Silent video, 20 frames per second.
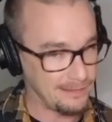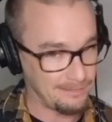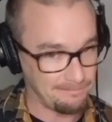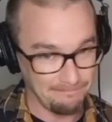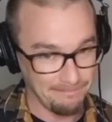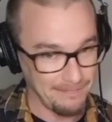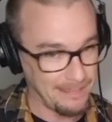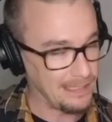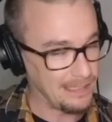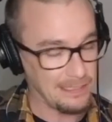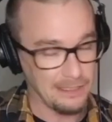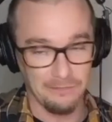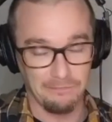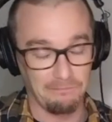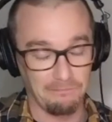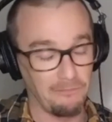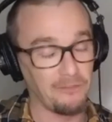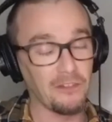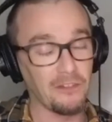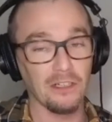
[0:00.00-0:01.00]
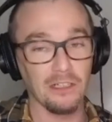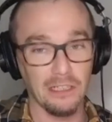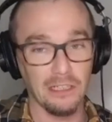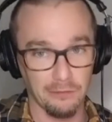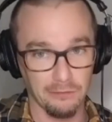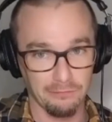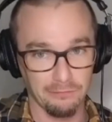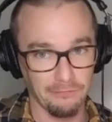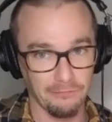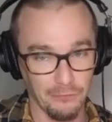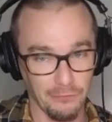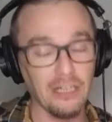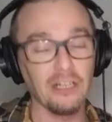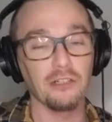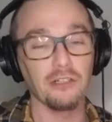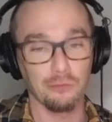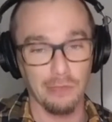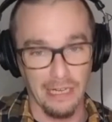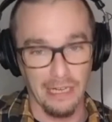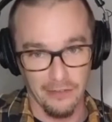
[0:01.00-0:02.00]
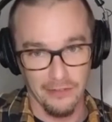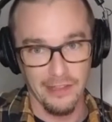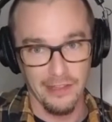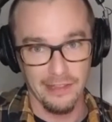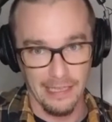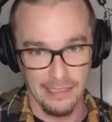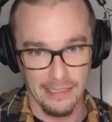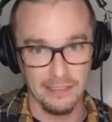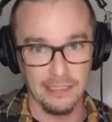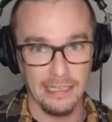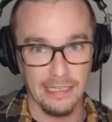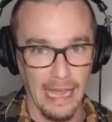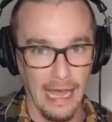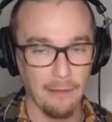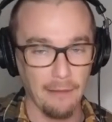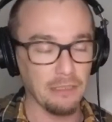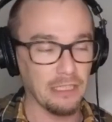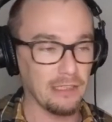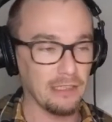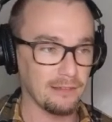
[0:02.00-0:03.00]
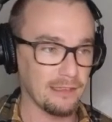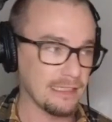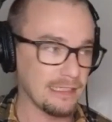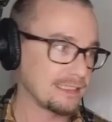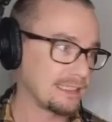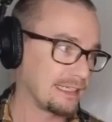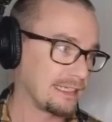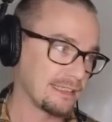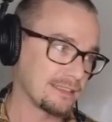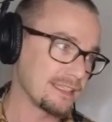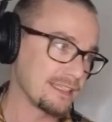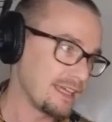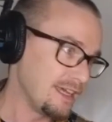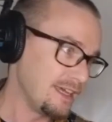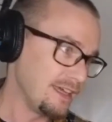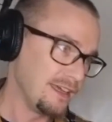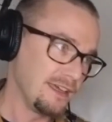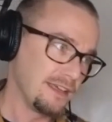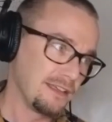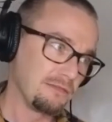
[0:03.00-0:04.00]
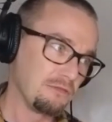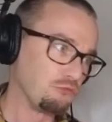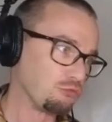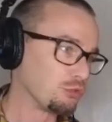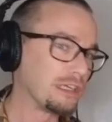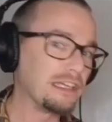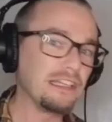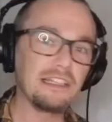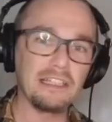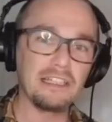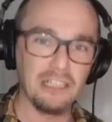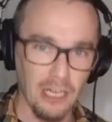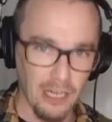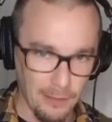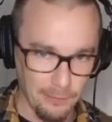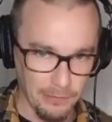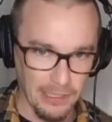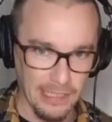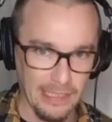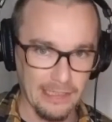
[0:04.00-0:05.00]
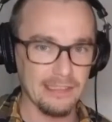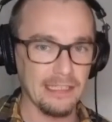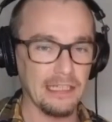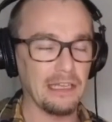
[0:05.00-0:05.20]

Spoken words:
it's very, very rare that that's going to happen unless it gets really complex.